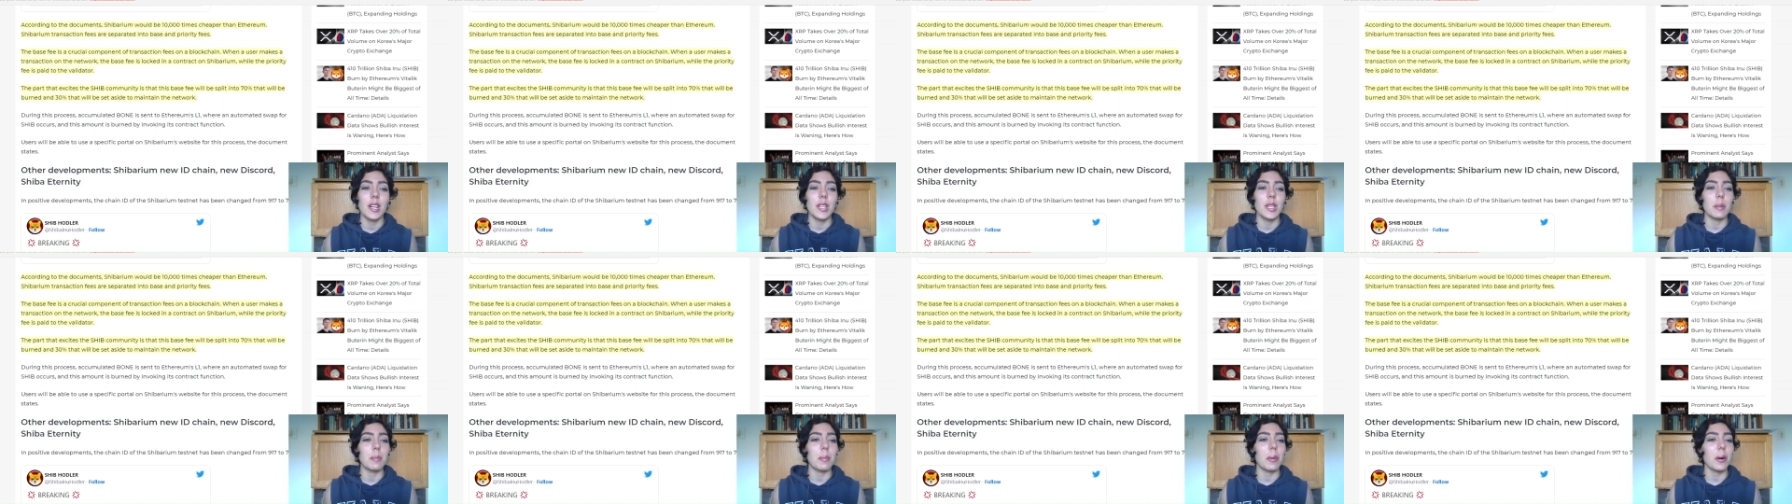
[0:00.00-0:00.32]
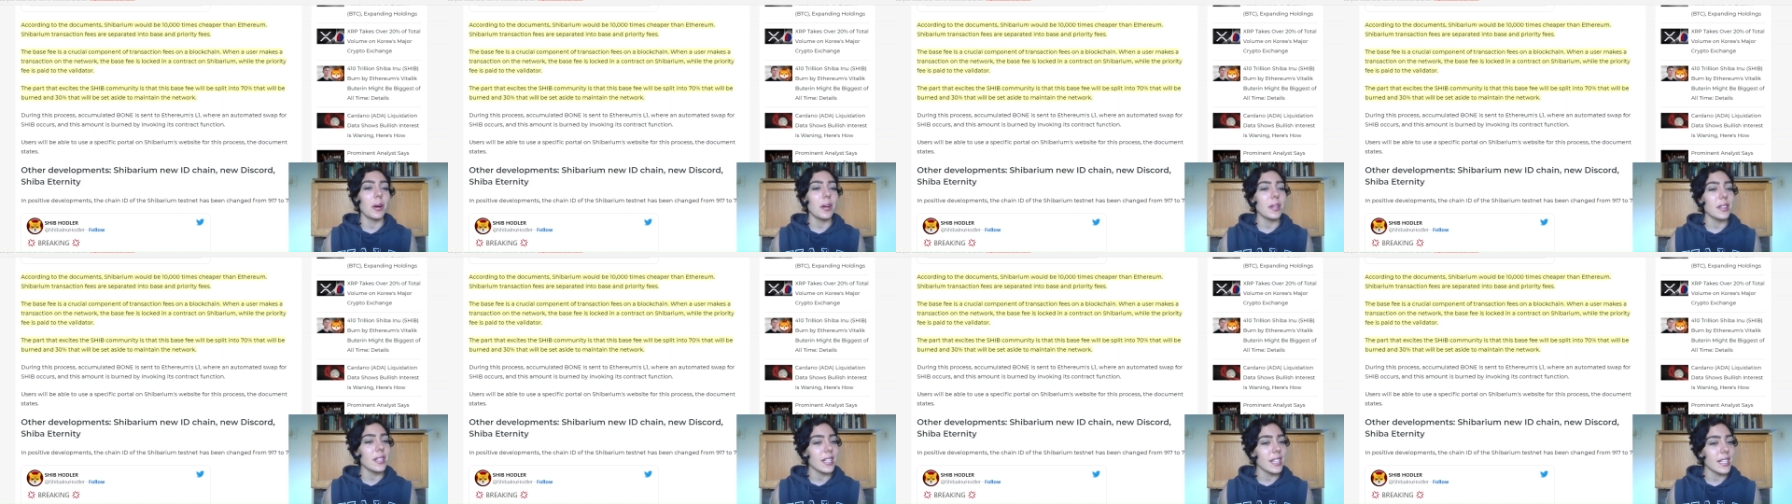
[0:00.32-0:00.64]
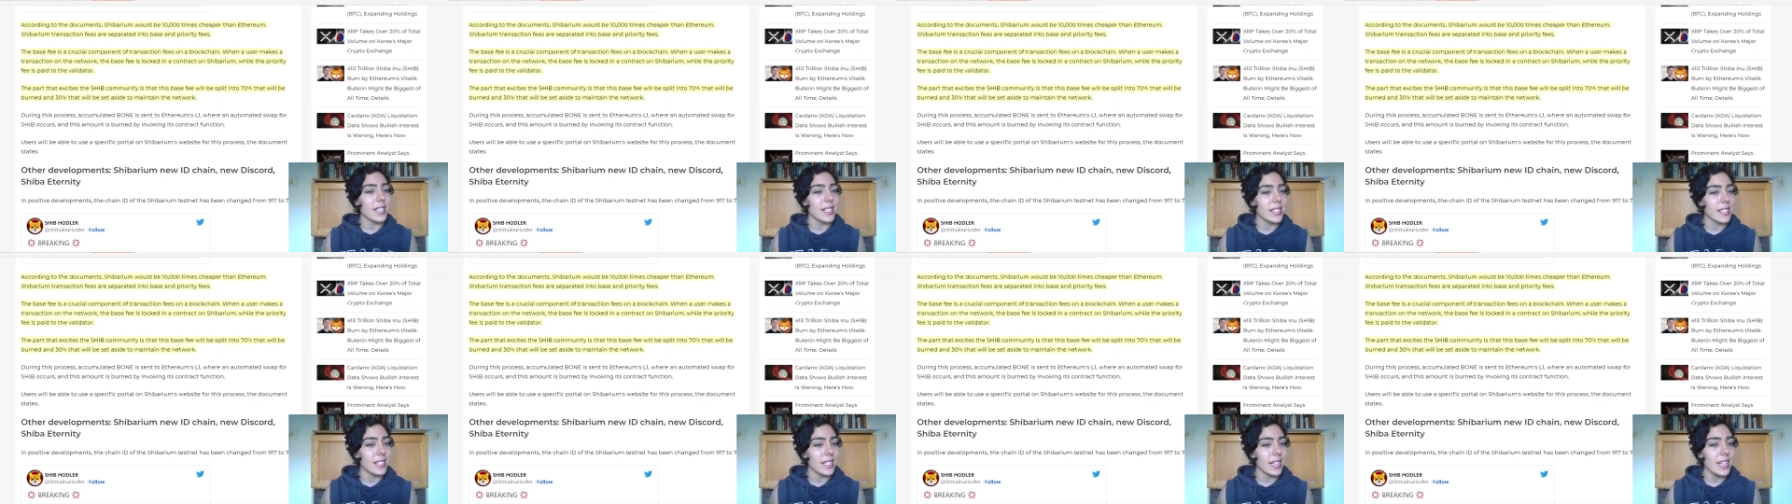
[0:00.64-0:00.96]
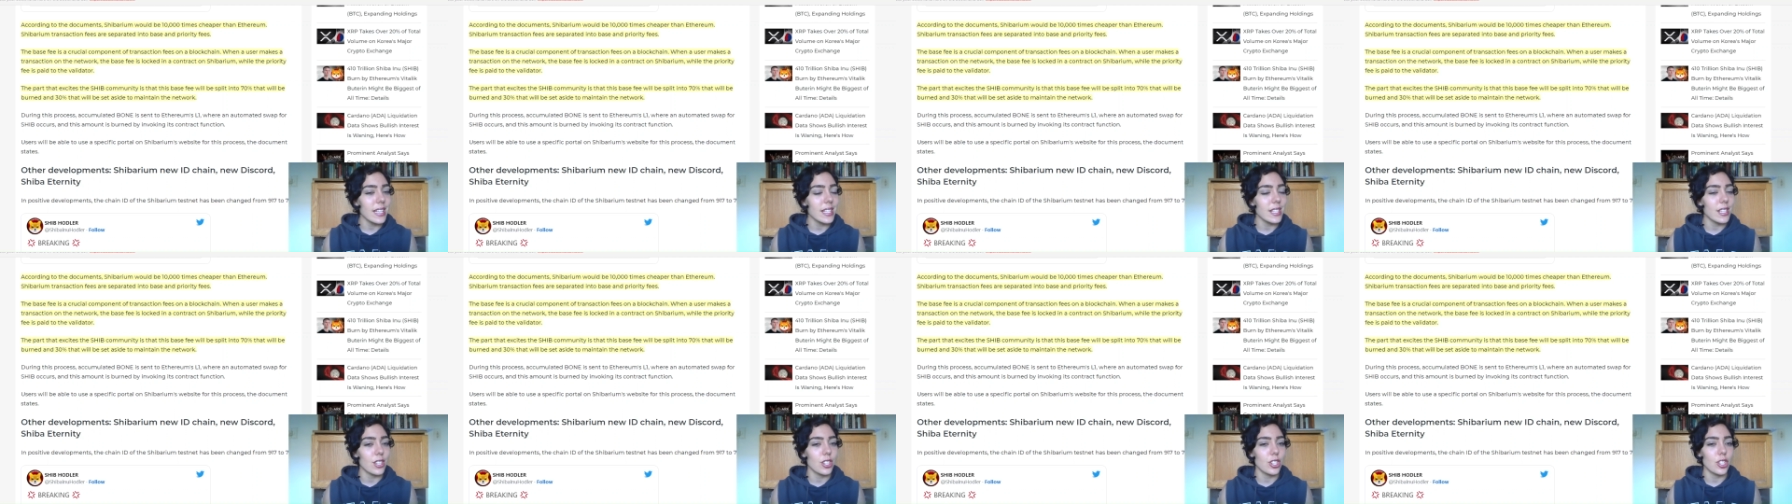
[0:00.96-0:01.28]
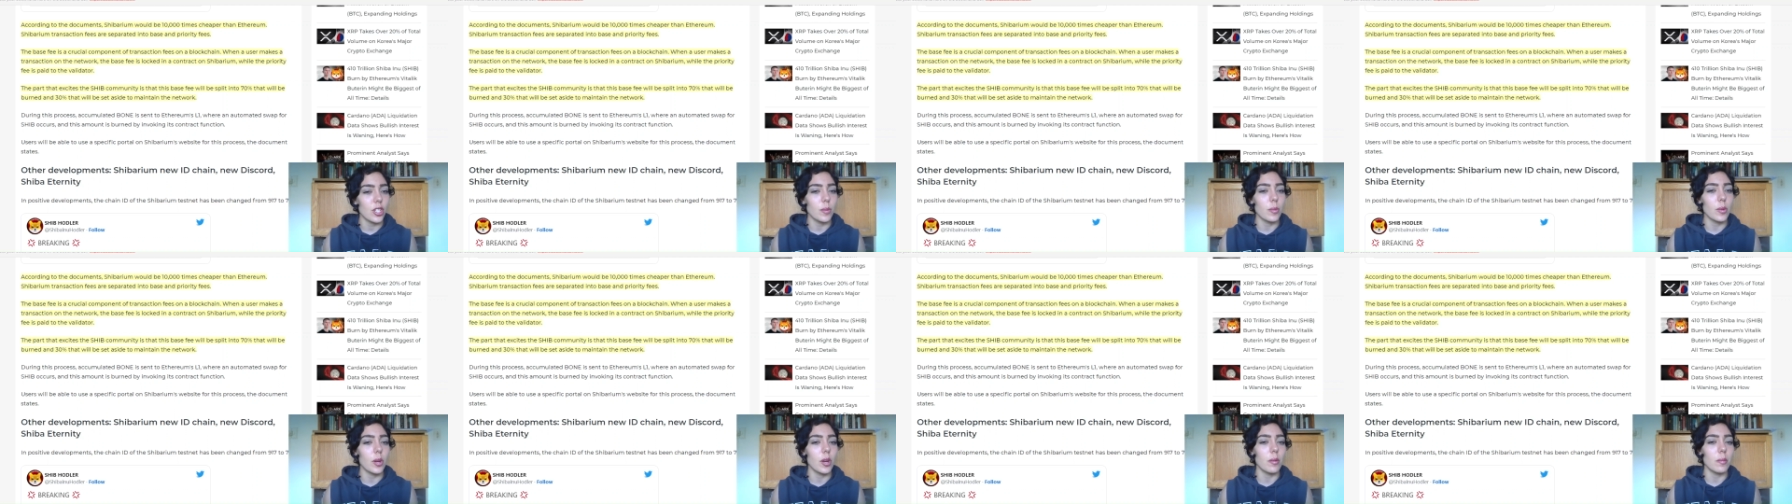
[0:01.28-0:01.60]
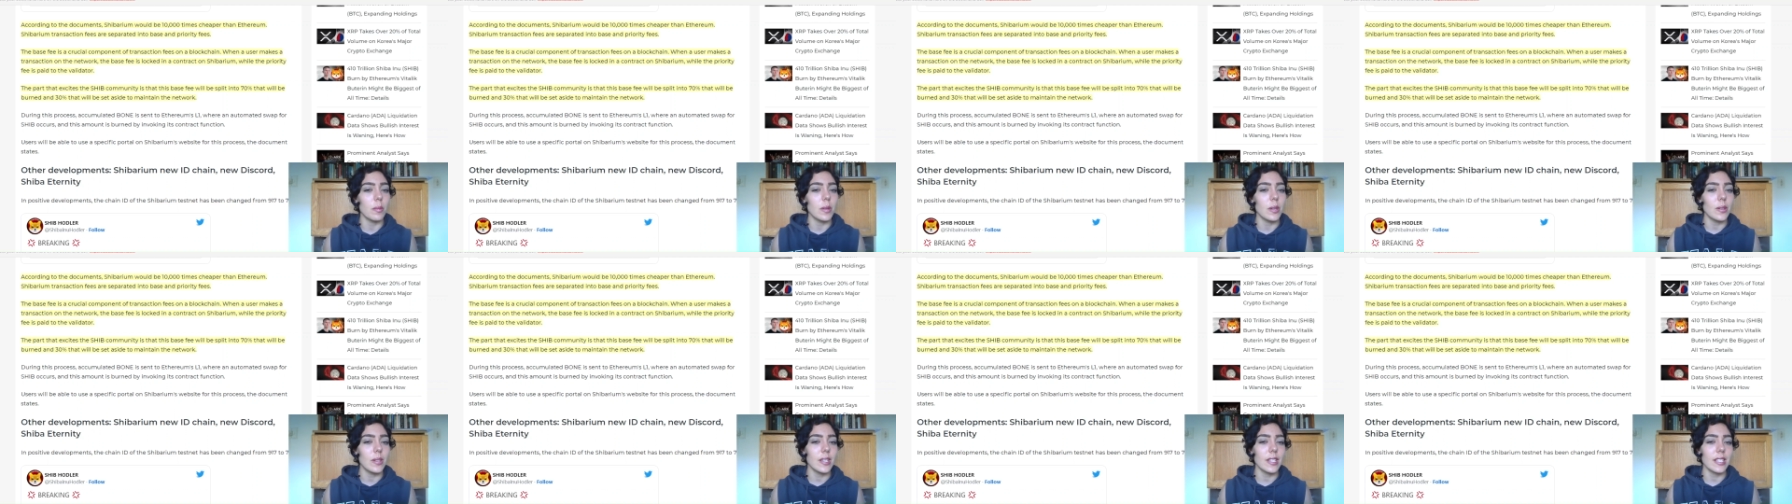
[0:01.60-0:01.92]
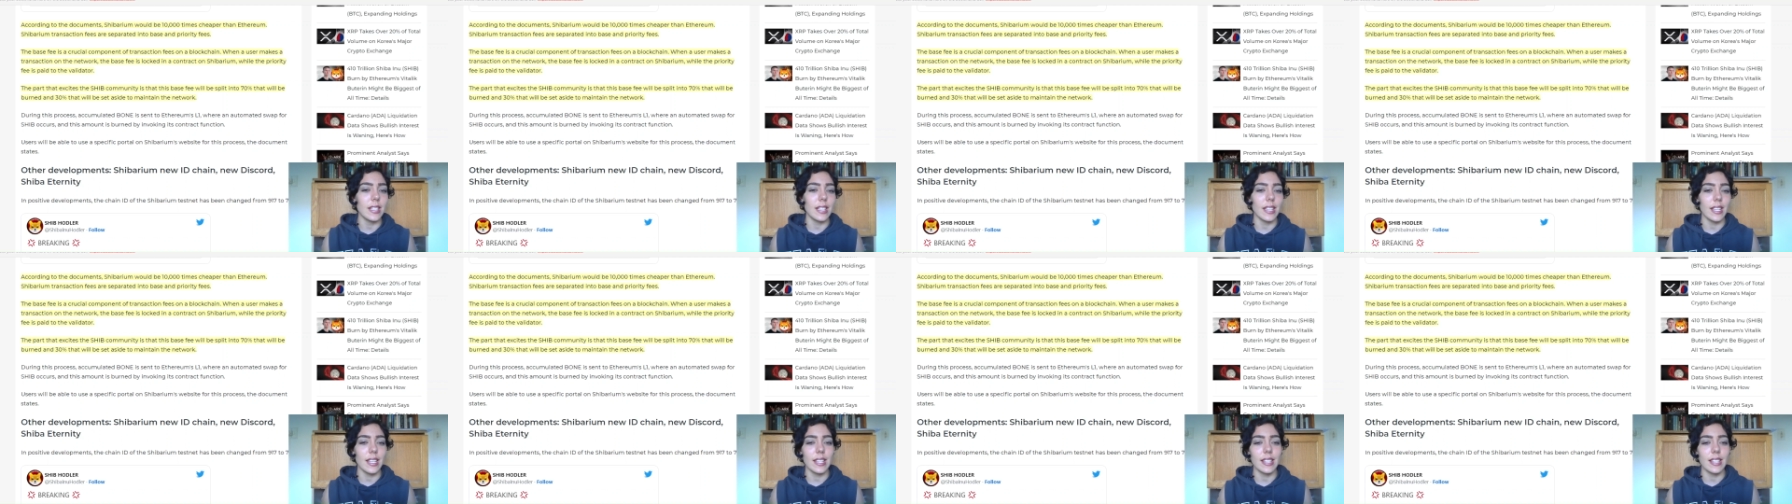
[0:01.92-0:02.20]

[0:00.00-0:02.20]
The part that excites the Shib community